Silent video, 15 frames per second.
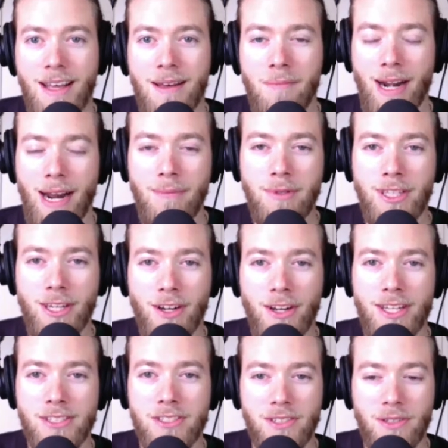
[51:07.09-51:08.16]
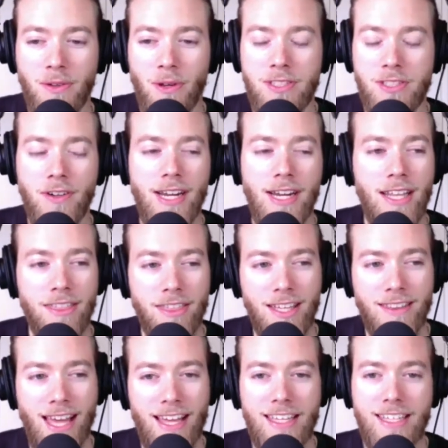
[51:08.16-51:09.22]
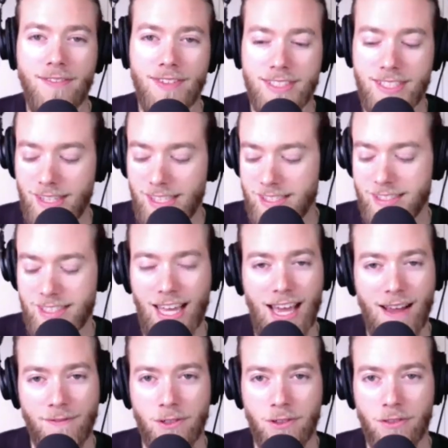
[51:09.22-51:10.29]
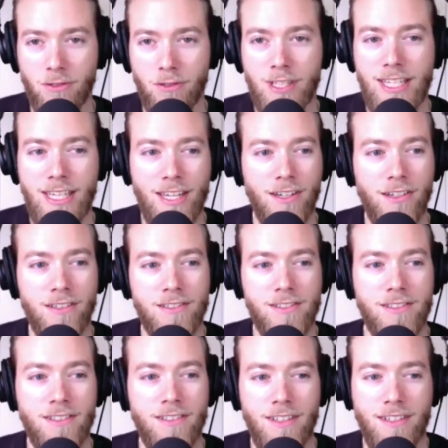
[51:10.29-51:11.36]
But I'm curious, is there anything that even to this day, after 3 years,